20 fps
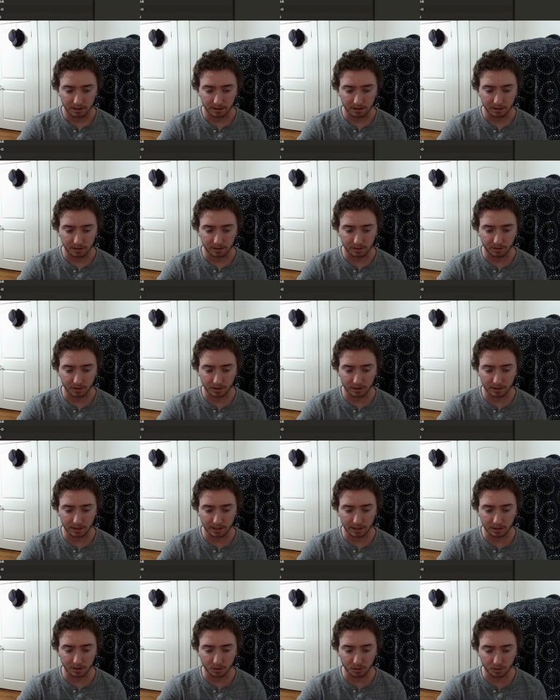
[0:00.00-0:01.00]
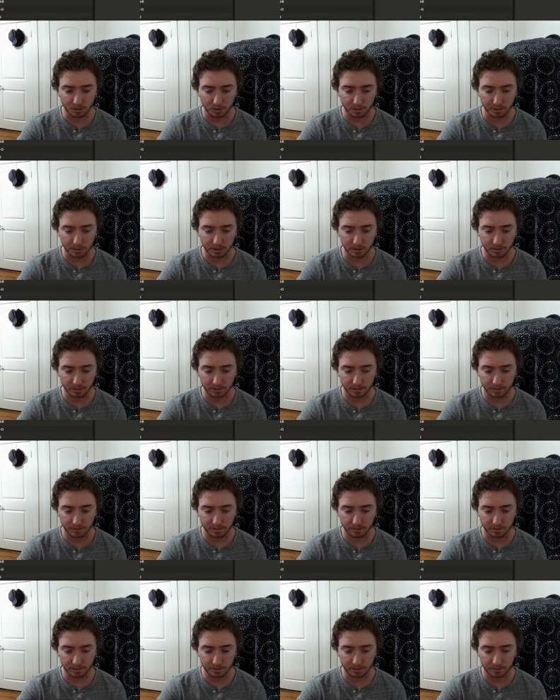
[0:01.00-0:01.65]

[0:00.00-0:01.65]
This feels like a useful move.